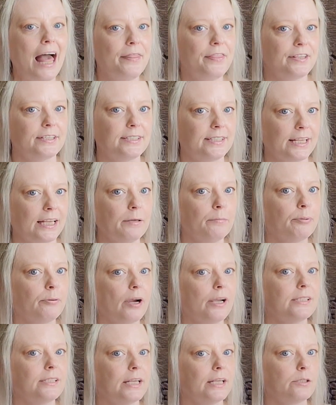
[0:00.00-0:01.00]
at the same
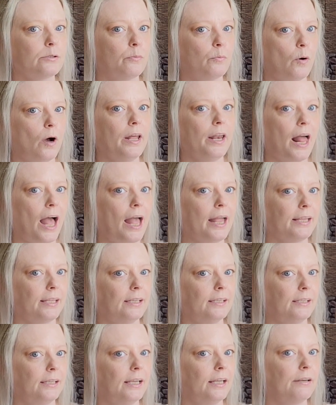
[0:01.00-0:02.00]
price as what I
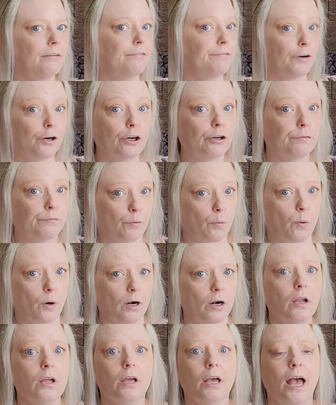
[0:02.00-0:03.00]
could get fur
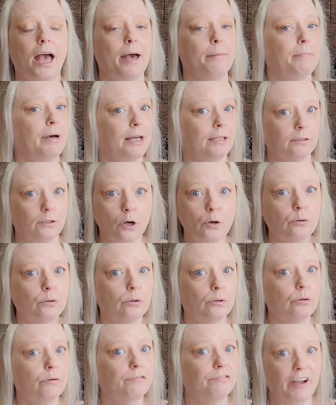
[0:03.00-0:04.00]
for at my
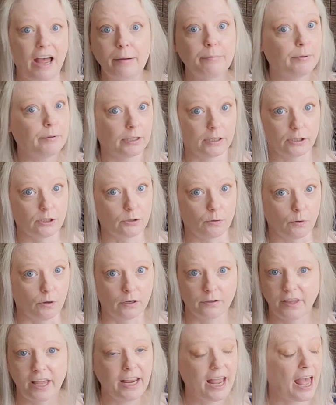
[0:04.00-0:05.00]
local fabric
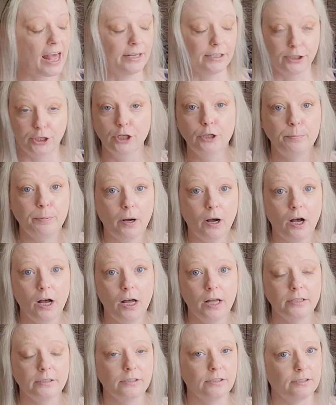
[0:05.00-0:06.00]
store. They had
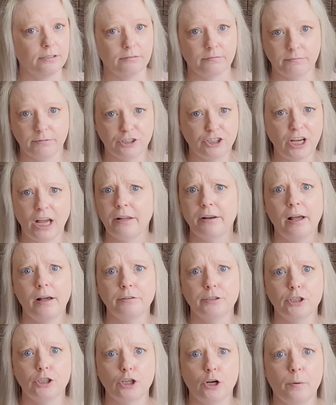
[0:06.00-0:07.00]
coupons. Shout
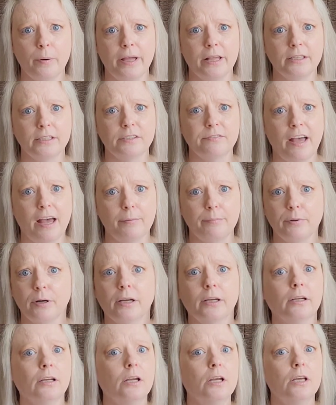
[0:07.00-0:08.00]
out to Joann's
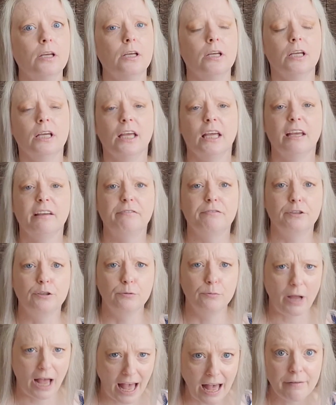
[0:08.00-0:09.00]
Fabric. If
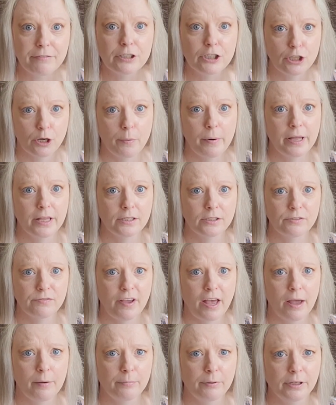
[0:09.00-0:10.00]
you have a Joann's
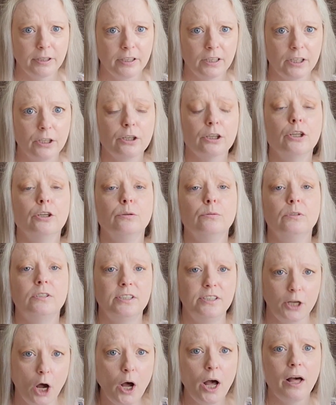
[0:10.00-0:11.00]
Fabric near
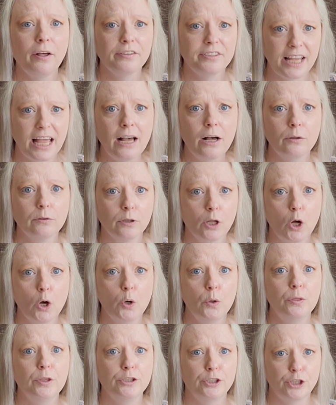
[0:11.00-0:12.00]
you,
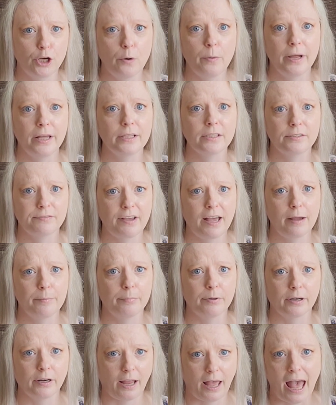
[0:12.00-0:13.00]
download the Joann's
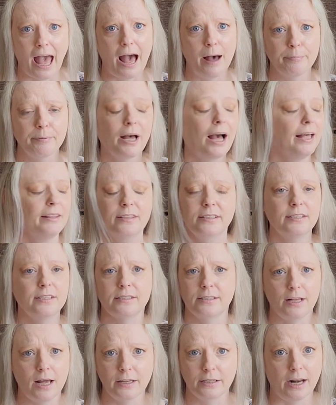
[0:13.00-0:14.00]
Fabric app. This
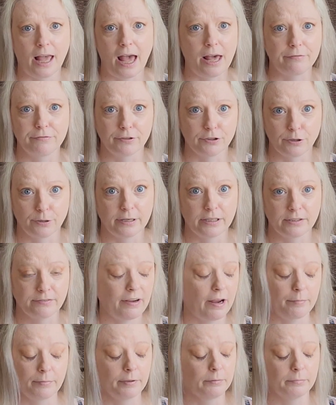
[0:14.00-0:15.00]
is not an ad for Joann's
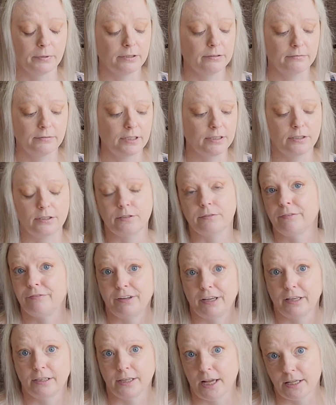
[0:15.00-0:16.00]
Fabric, but it's a
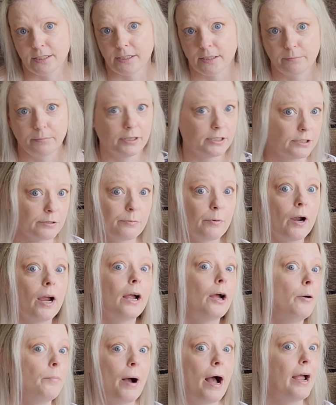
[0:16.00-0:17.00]
fantastic place. It's where I
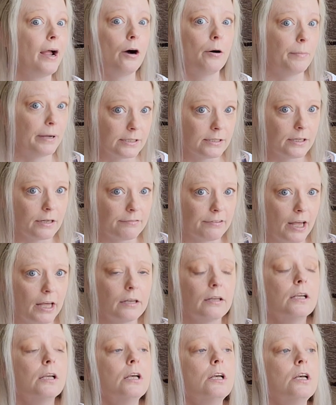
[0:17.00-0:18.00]
go buy all my stuff
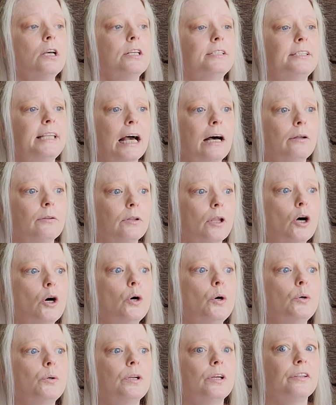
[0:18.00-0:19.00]
at.
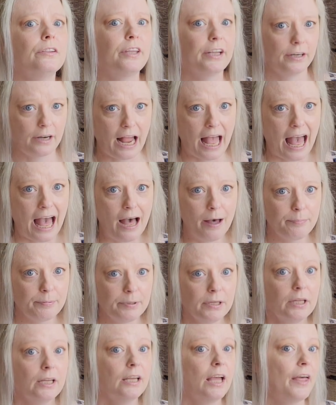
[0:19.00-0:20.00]
Download their
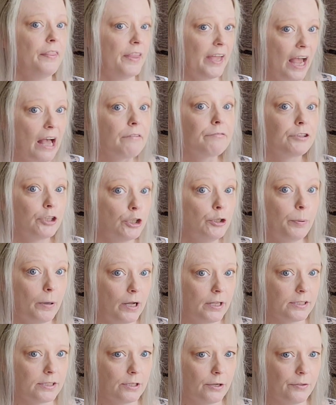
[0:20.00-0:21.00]
app, and they have
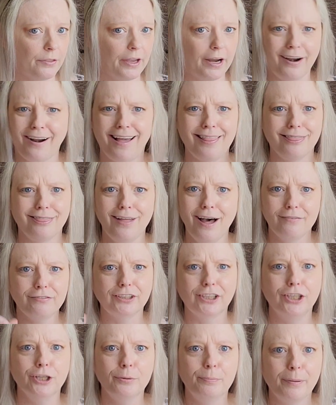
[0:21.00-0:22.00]
coupons on there. I love
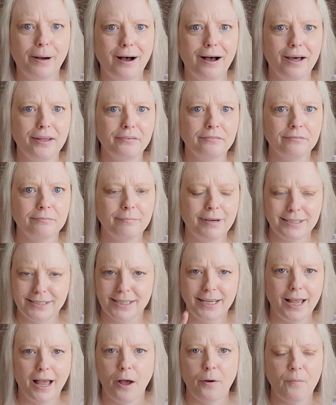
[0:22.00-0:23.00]
a coupon, my
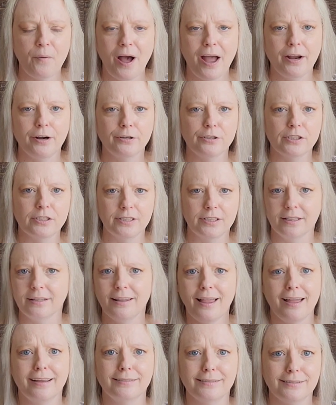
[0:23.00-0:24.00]
DIYers that
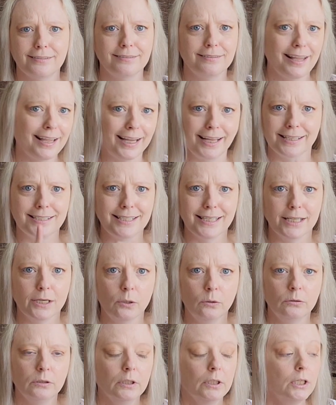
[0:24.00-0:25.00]
like a
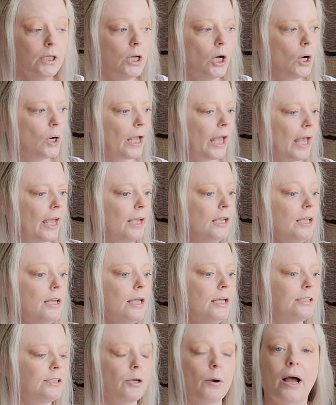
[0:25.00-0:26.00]
deal, okay?
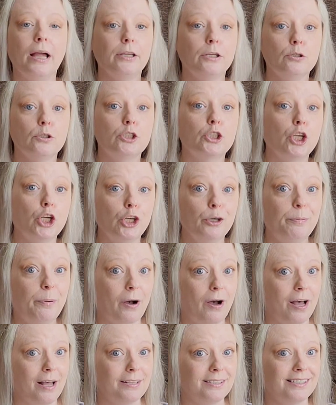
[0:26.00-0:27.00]
So I used
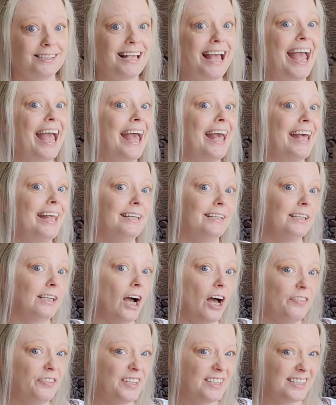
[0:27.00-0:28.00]
coupons and
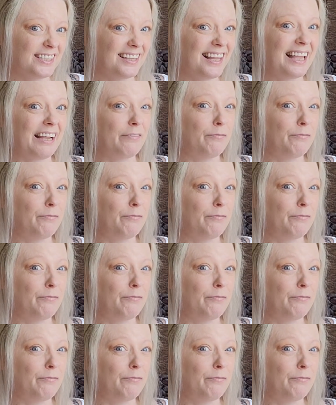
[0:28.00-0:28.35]
got this at